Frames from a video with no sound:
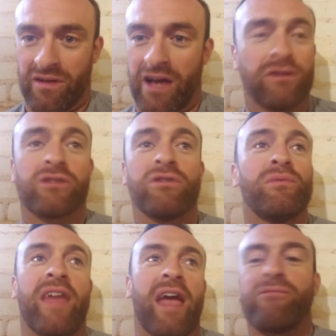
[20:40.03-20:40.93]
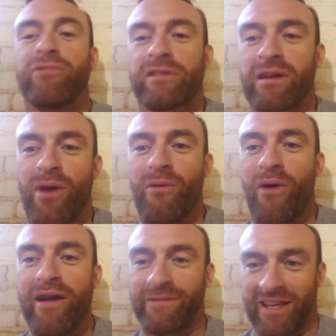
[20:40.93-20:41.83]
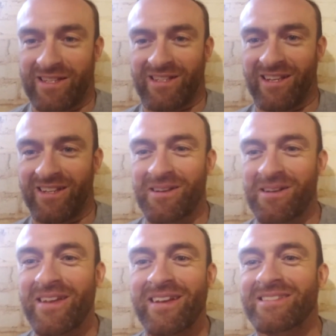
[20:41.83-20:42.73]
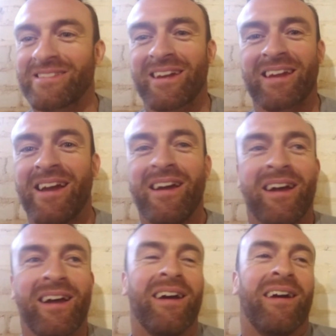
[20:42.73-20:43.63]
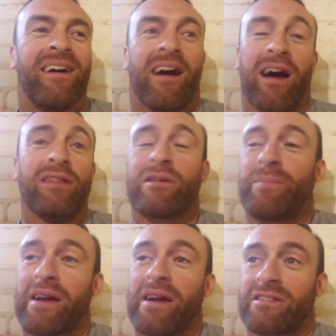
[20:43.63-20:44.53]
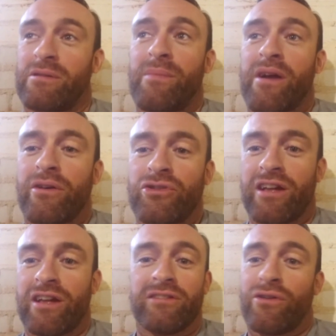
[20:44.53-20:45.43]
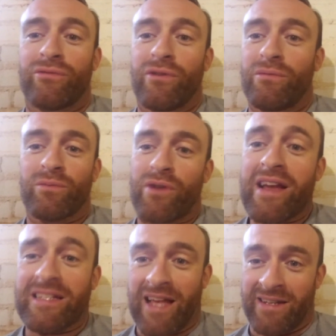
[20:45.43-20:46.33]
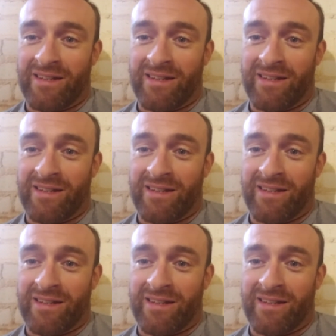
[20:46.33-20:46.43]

I don't agree with everything my wife says. You know what I mean? It's like I look back at some of my own shit and don't agree with what I said.